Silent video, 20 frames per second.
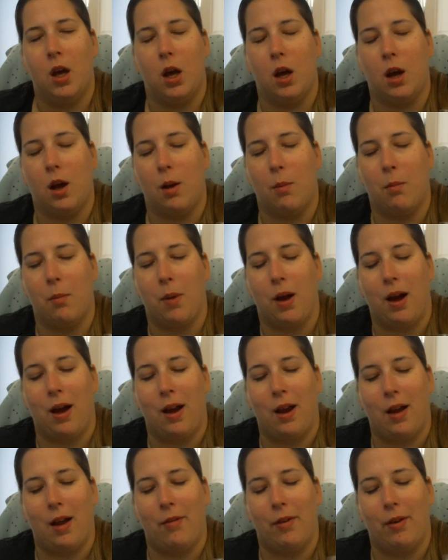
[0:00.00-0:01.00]
I
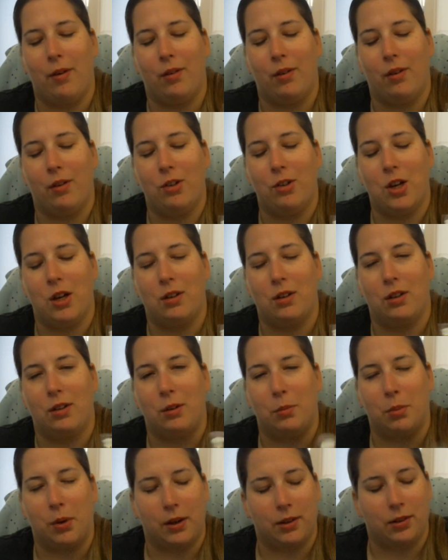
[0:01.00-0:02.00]
haven't checked on
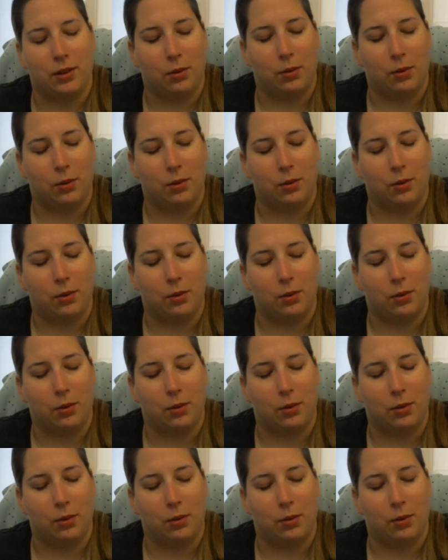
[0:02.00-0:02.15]
the price